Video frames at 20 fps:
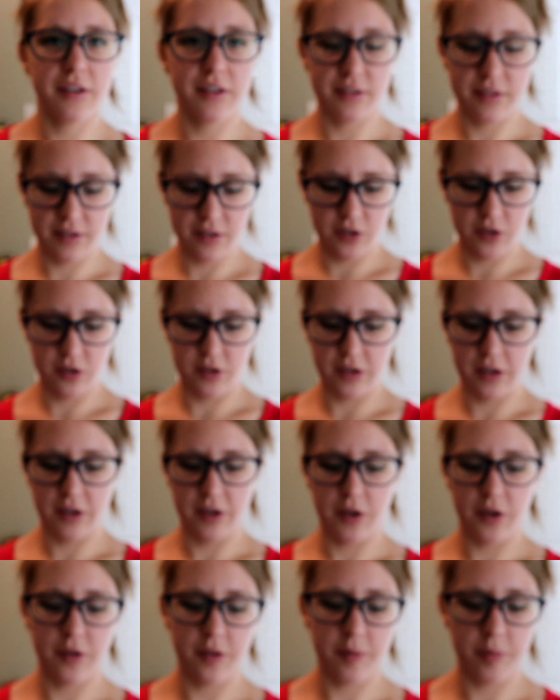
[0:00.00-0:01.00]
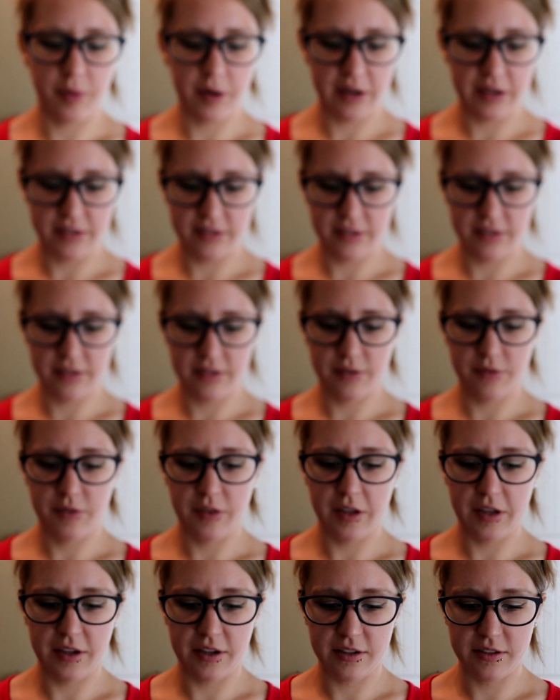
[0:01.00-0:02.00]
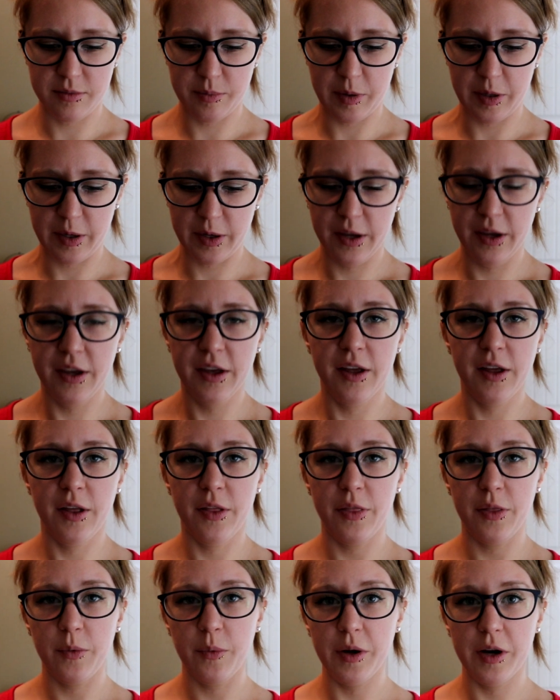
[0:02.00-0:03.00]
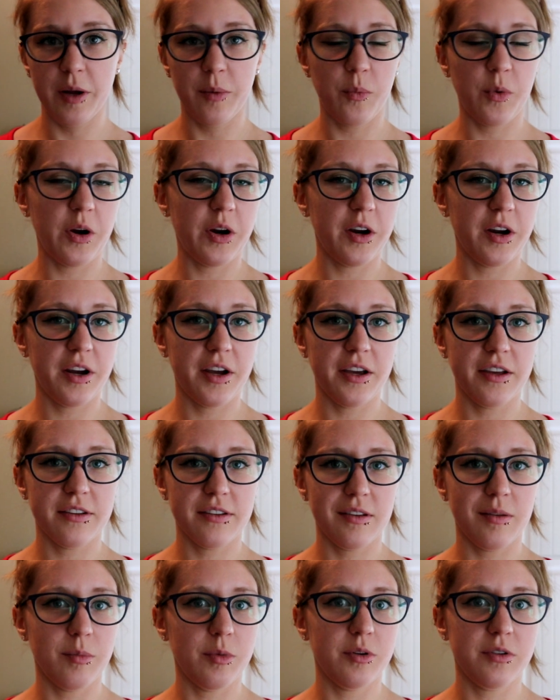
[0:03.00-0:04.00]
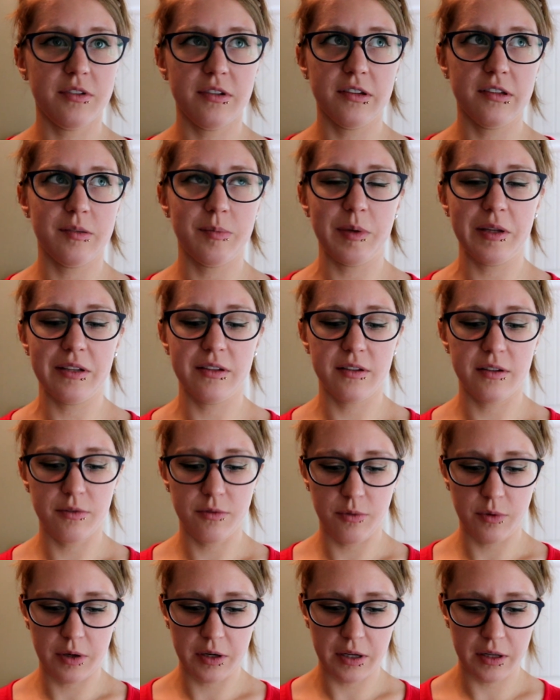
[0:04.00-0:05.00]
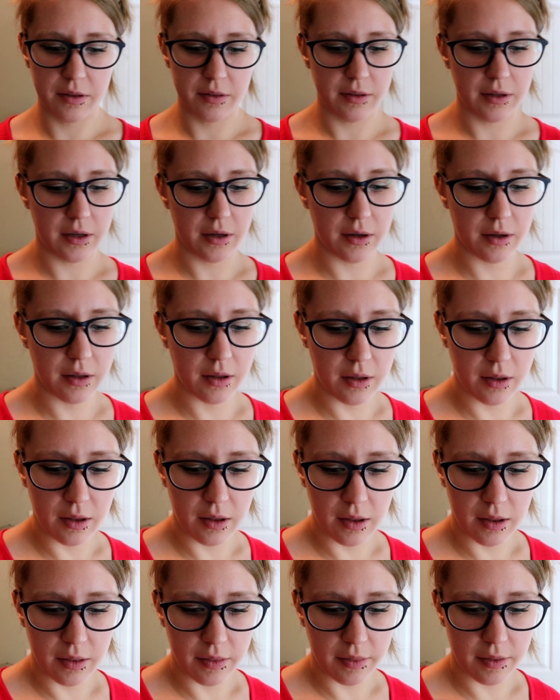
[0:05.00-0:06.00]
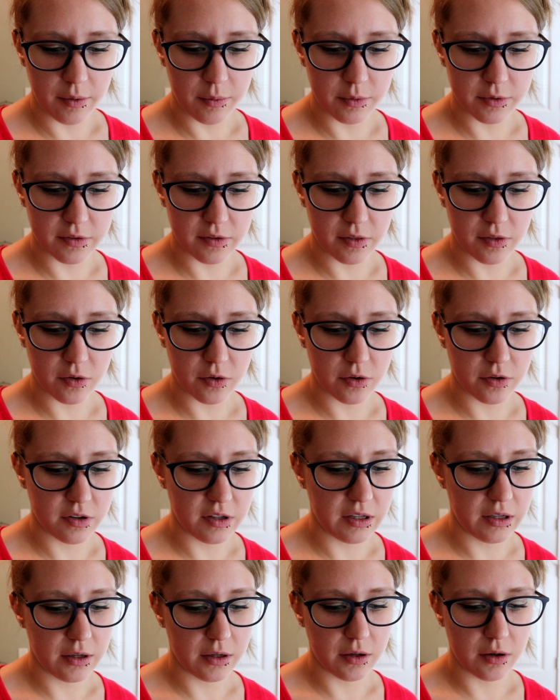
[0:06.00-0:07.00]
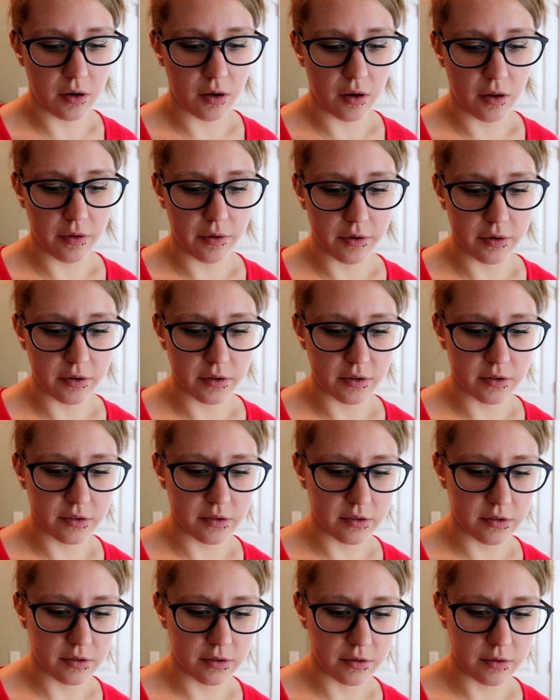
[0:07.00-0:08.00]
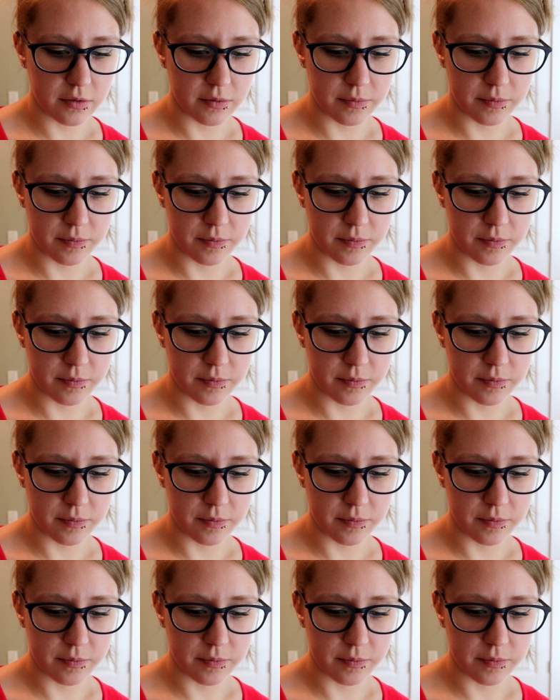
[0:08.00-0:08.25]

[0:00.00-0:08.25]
Continue telling you the prices of things, but the one I'm wearing is the most expensive one. I think that was $13,